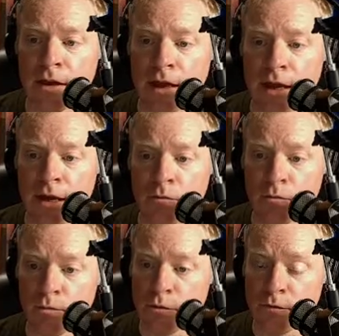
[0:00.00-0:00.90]

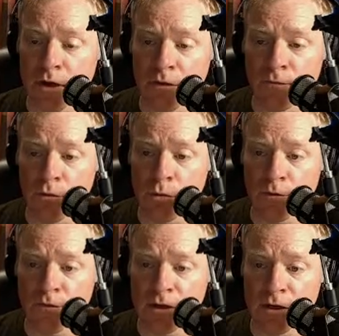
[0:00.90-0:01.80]
And you've got
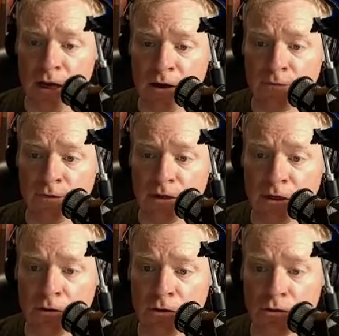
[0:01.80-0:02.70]
forward fin and aft fin
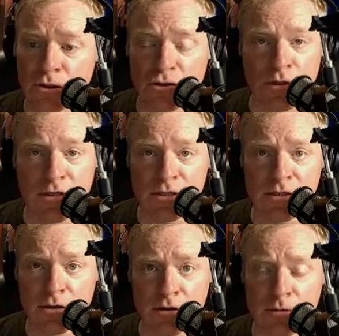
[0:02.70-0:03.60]
here. You just trace
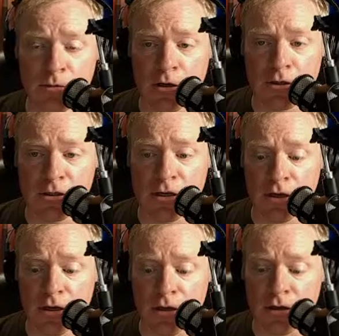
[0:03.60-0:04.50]
these onto some cardstock
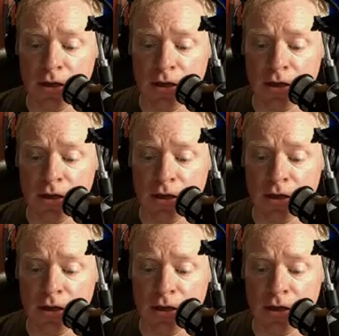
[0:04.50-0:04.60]
and